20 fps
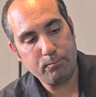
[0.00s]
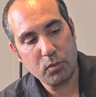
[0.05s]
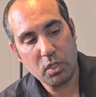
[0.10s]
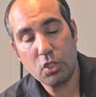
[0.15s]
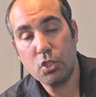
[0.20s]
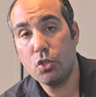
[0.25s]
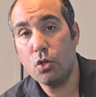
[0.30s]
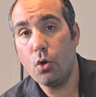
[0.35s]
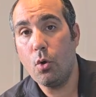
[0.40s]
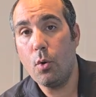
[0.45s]

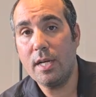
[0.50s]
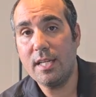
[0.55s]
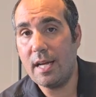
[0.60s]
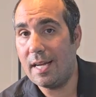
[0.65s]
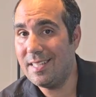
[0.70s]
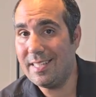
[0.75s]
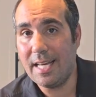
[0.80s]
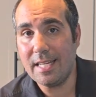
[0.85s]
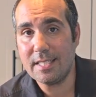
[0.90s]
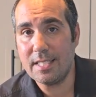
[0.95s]
show a
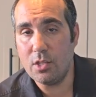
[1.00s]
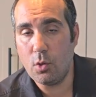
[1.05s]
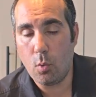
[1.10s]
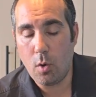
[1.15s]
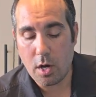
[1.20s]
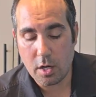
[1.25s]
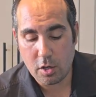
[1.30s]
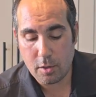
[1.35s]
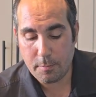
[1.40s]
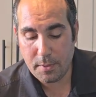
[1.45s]
test in the
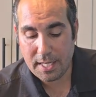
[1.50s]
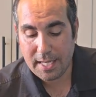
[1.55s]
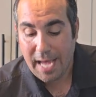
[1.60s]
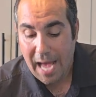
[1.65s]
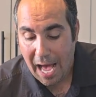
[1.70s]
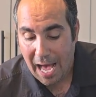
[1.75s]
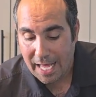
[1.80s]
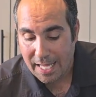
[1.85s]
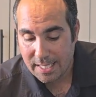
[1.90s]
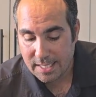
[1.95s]
water
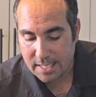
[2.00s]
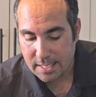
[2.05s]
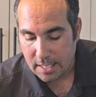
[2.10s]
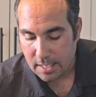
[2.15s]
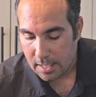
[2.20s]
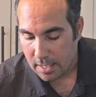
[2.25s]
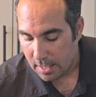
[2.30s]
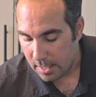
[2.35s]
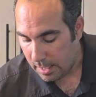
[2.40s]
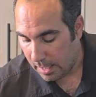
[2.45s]
because
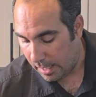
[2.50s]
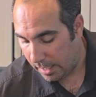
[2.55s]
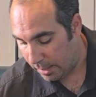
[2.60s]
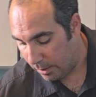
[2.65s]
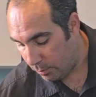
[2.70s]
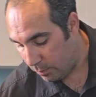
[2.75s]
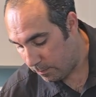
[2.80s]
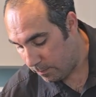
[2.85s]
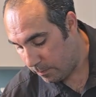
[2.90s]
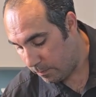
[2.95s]

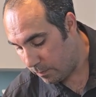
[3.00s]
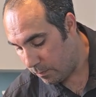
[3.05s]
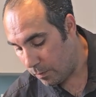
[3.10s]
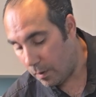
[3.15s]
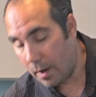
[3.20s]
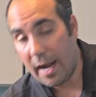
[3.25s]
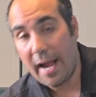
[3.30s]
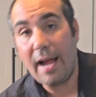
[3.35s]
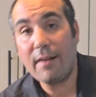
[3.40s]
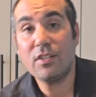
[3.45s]
I
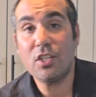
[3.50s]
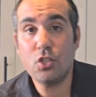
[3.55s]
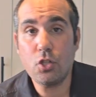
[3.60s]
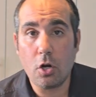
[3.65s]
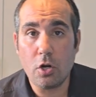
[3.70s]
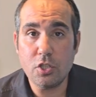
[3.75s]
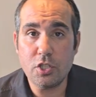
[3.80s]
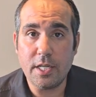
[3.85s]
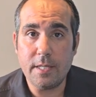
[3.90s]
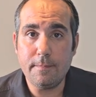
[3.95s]
have to
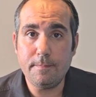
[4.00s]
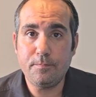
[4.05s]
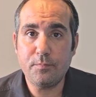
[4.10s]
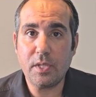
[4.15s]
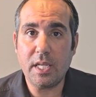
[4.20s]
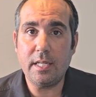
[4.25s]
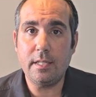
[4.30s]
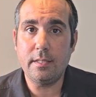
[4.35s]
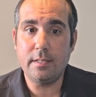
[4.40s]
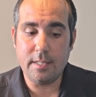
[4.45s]
charge it,
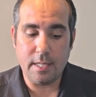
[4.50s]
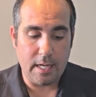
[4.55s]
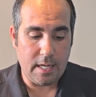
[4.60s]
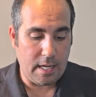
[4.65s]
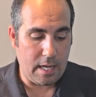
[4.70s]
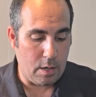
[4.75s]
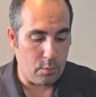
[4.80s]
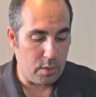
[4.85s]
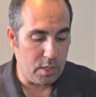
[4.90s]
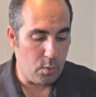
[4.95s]
and
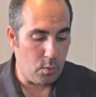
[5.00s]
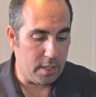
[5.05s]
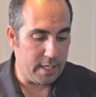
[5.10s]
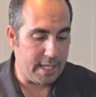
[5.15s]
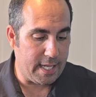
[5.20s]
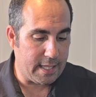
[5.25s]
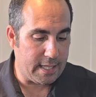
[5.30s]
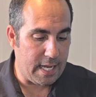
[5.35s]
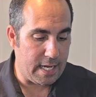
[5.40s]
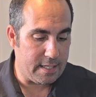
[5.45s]
I really want
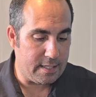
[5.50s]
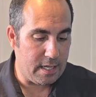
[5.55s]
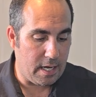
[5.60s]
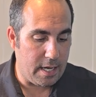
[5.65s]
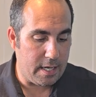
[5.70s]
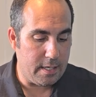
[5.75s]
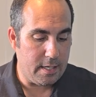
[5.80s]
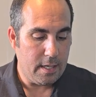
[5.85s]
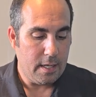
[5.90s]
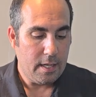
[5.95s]
to get that
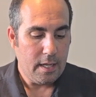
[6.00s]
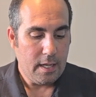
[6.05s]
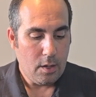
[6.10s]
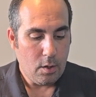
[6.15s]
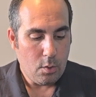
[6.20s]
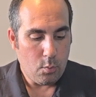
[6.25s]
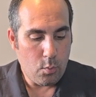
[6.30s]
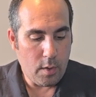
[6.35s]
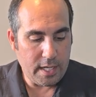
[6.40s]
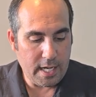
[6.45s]
done.
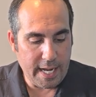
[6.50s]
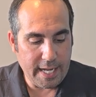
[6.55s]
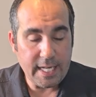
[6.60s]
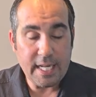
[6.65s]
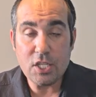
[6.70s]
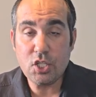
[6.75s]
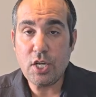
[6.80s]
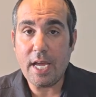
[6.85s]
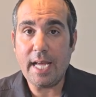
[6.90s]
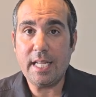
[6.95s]
When I get
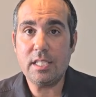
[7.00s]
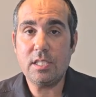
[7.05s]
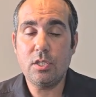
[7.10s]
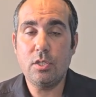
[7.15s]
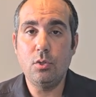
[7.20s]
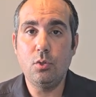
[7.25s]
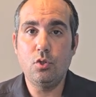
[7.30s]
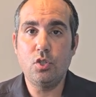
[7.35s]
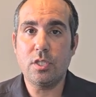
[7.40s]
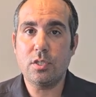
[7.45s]
a chance
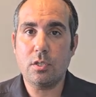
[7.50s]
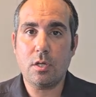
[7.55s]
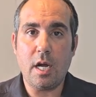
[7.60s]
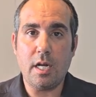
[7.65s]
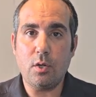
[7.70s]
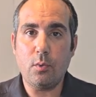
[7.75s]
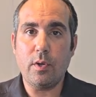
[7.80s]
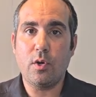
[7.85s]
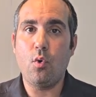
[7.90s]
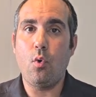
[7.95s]
to just
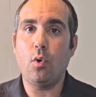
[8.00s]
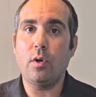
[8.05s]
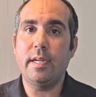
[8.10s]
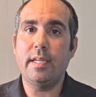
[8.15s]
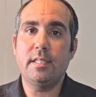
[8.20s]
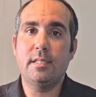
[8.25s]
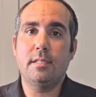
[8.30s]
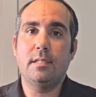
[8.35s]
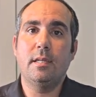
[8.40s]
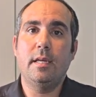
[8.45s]
kind of record
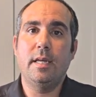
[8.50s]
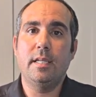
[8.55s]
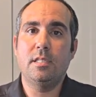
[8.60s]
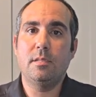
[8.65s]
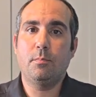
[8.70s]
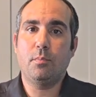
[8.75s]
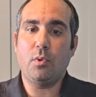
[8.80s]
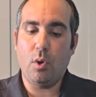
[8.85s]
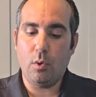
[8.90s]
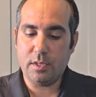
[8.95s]
its
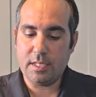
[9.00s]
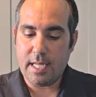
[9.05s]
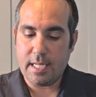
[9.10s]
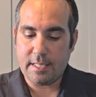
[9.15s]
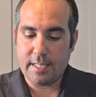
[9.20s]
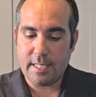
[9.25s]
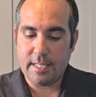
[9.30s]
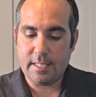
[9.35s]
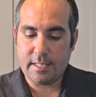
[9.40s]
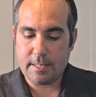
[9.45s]

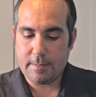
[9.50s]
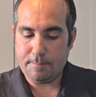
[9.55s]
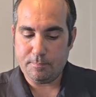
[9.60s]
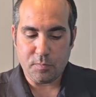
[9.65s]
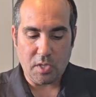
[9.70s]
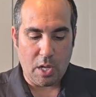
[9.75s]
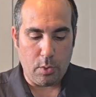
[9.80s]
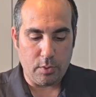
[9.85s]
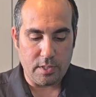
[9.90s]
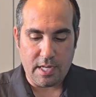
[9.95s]
processes,
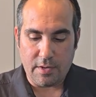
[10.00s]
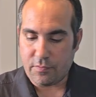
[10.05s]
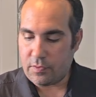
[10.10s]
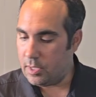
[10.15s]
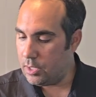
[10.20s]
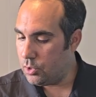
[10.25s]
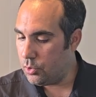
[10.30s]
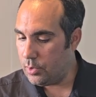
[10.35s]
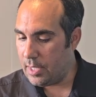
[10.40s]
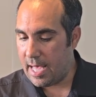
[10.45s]
I will
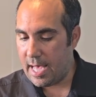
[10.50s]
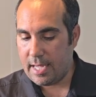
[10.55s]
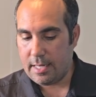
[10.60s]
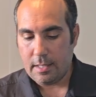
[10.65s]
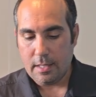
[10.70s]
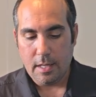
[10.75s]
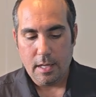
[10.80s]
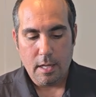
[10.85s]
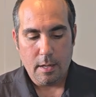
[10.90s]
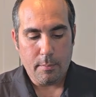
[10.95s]
definitely do that.
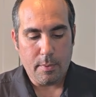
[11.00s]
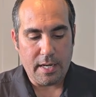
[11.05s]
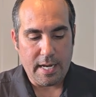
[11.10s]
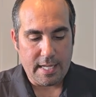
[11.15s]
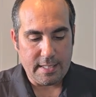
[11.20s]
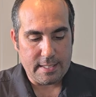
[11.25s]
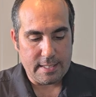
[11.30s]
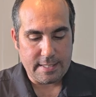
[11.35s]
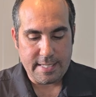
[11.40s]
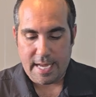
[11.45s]
But
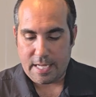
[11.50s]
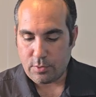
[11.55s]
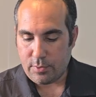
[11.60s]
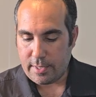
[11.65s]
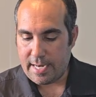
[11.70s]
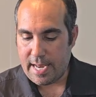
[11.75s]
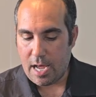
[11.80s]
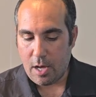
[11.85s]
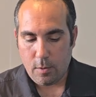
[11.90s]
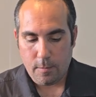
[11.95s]
as it stands
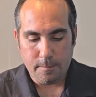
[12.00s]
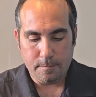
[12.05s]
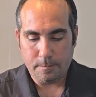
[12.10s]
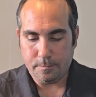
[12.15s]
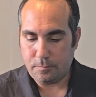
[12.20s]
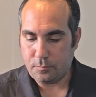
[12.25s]
right now,